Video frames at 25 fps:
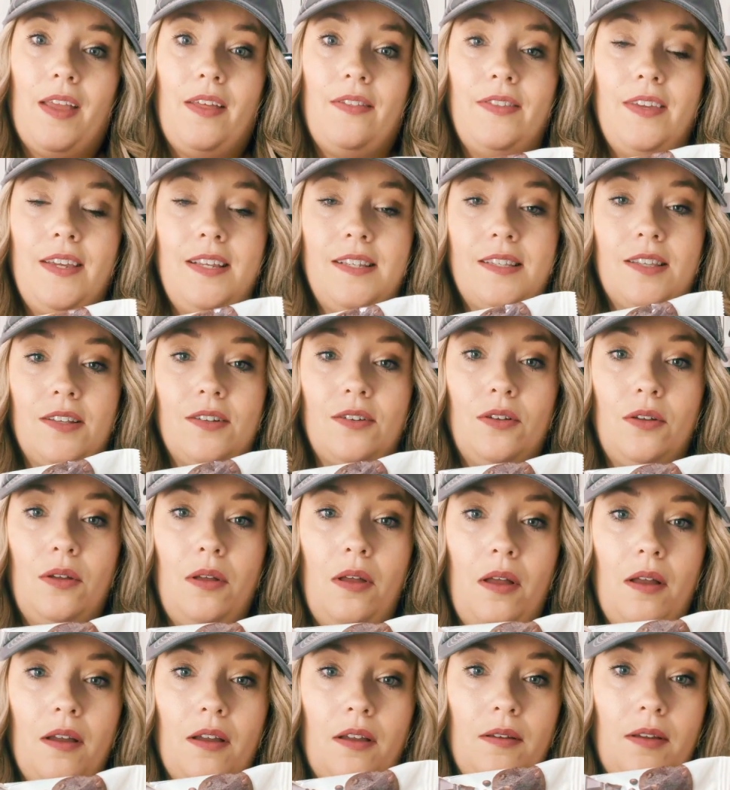These
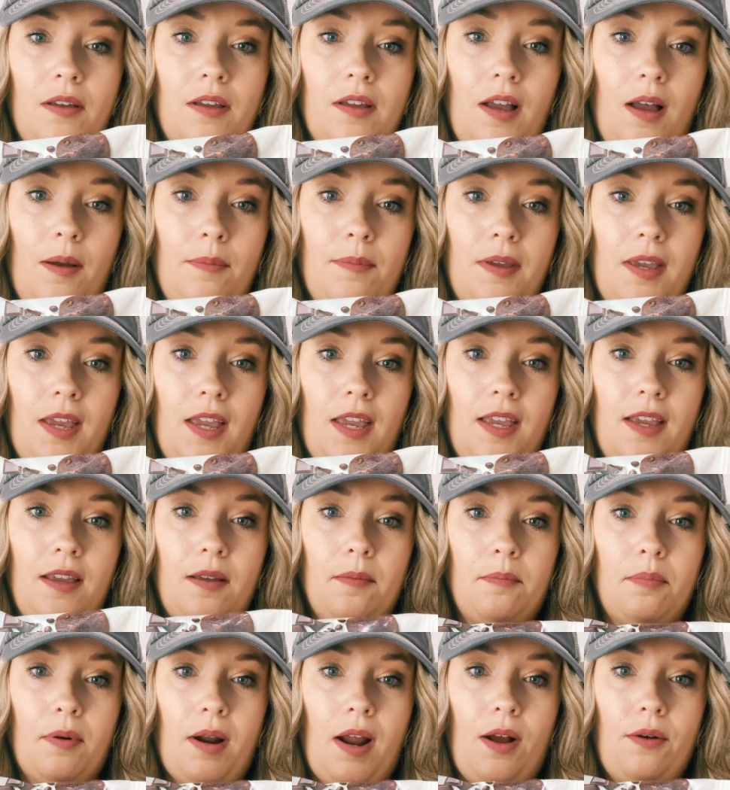little cupcake
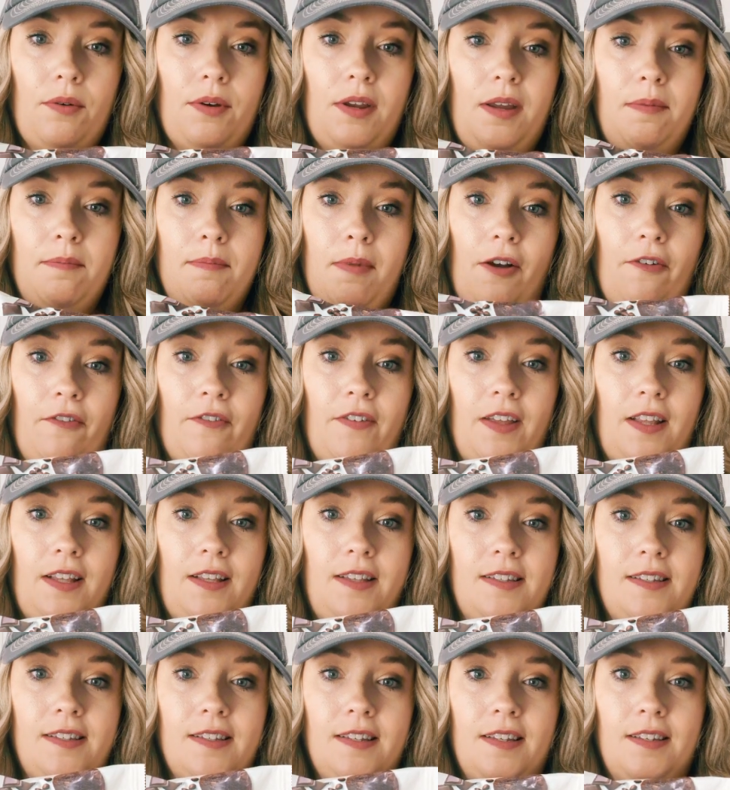brownie
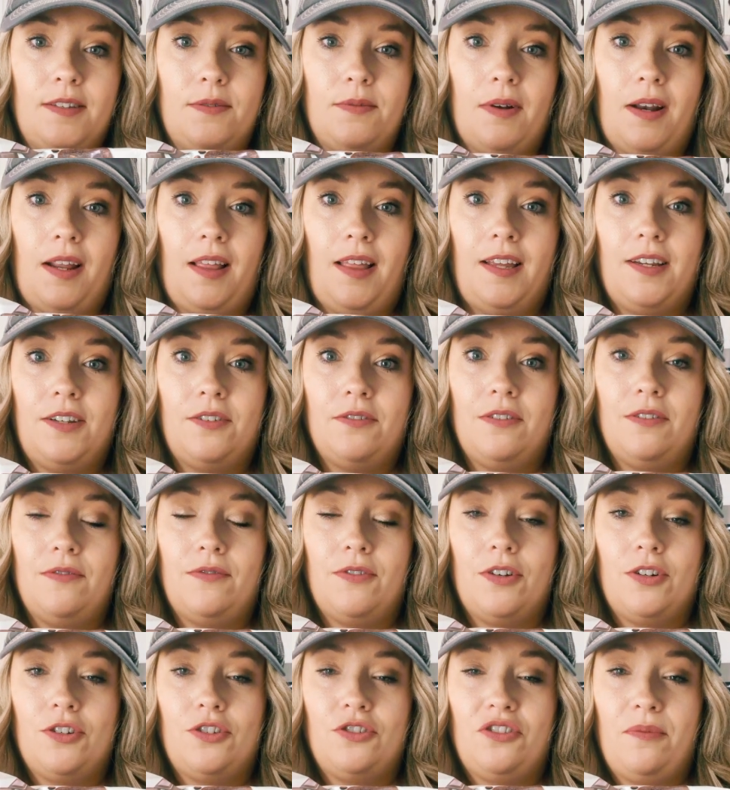muffins is what I like to
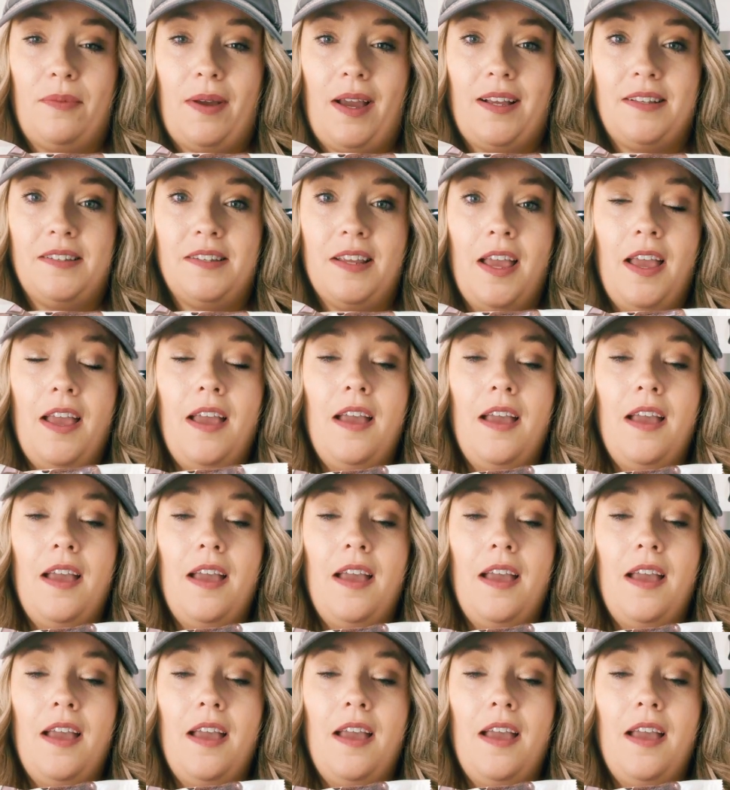refer to them as,